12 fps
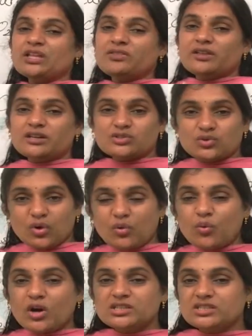There is no
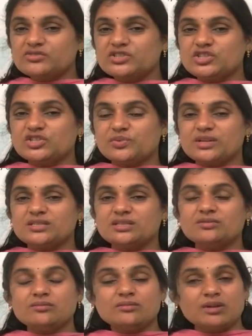water which is
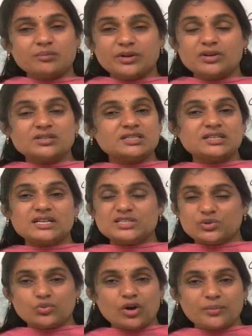present because it gets
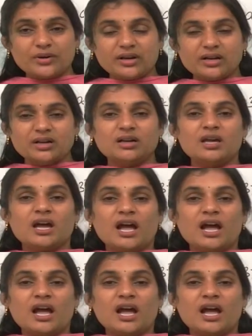evaporated,